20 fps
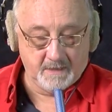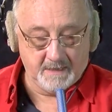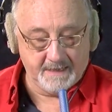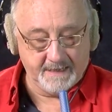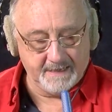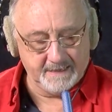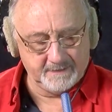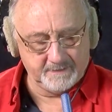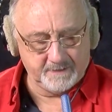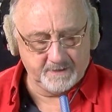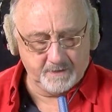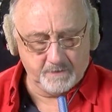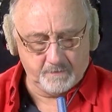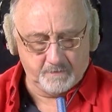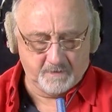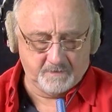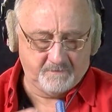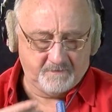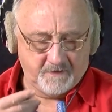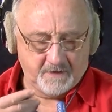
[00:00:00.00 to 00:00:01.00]
And you
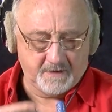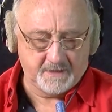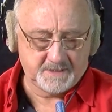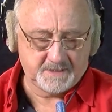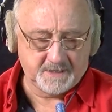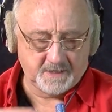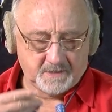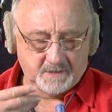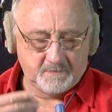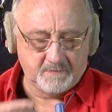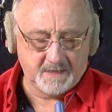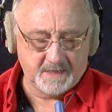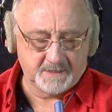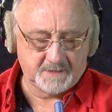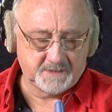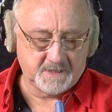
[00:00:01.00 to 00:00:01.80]
would very seldom get